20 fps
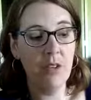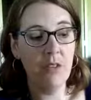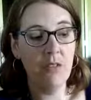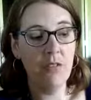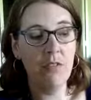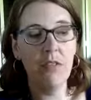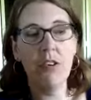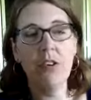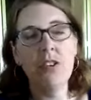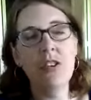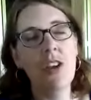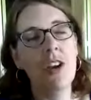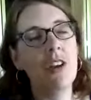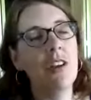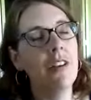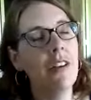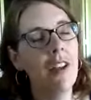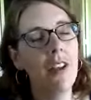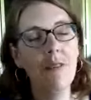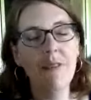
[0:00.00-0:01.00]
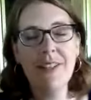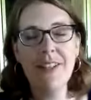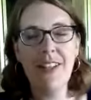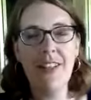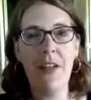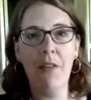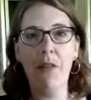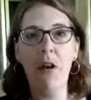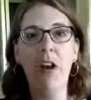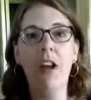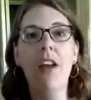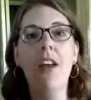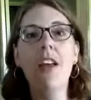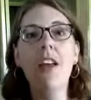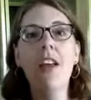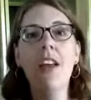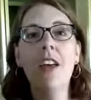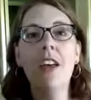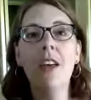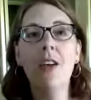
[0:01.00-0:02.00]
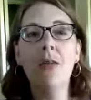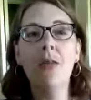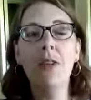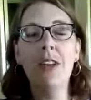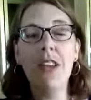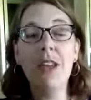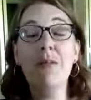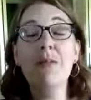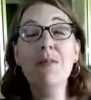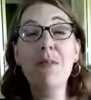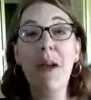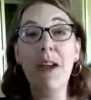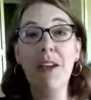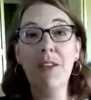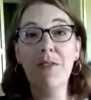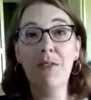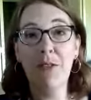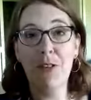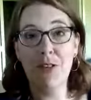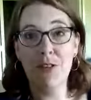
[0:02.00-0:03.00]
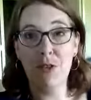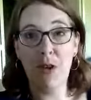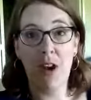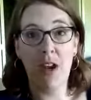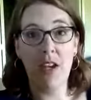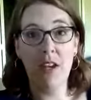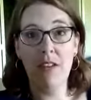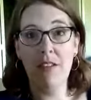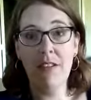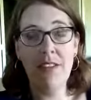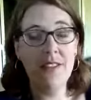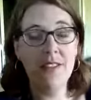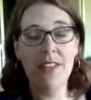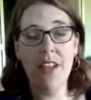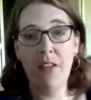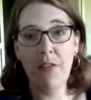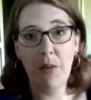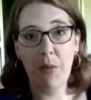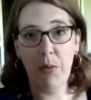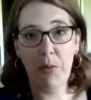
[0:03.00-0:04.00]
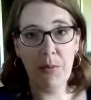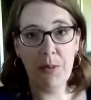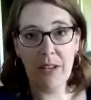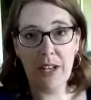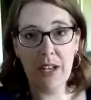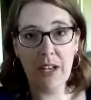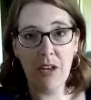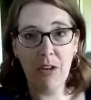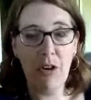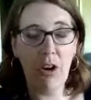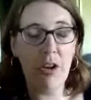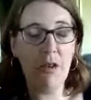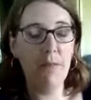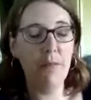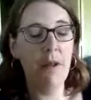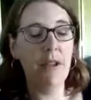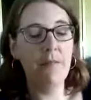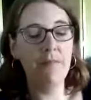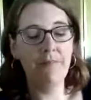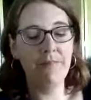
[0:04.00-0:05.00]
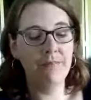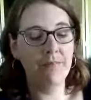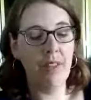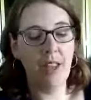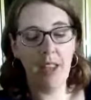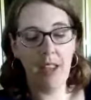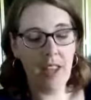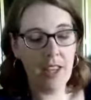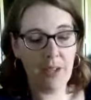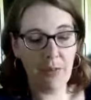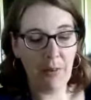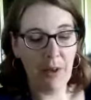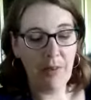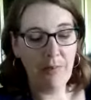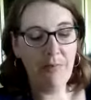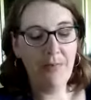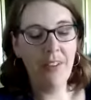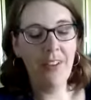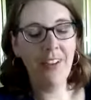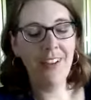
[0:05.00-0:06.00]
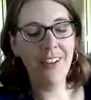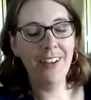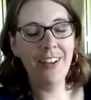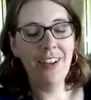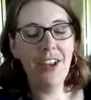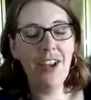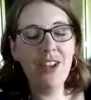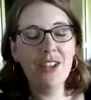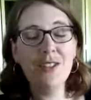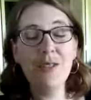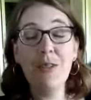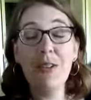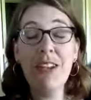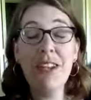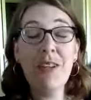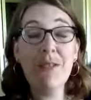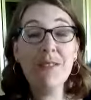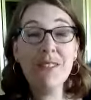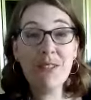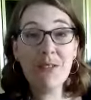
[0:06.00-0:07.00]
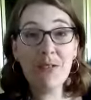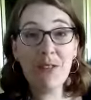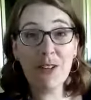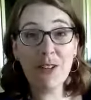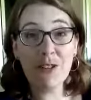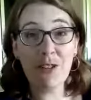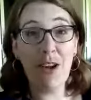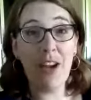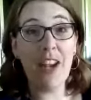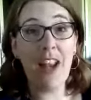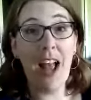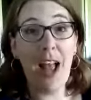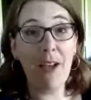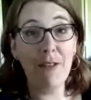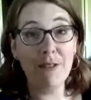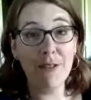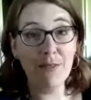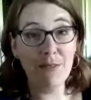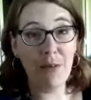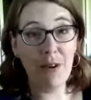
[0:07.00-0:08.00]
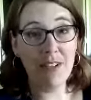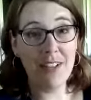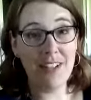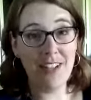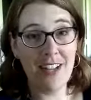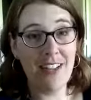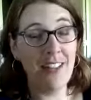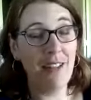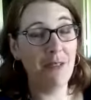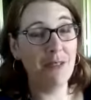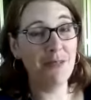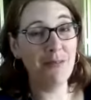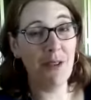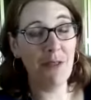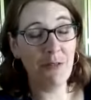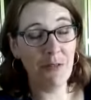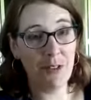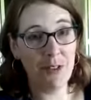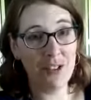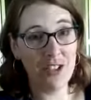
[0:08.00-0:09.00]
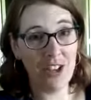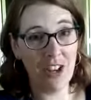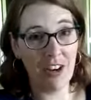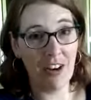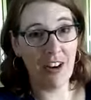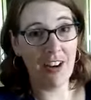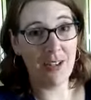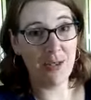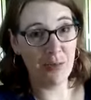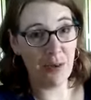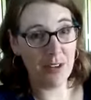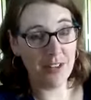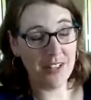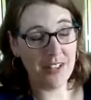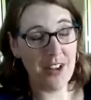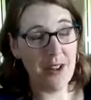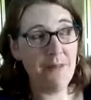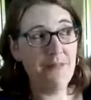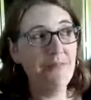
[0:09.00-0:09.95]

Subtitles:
I always say that wrong. When he was back in 1st grade, he's never repeated the grade, but anyway. So when he was in 1st grade, I was president. That was my first year as president.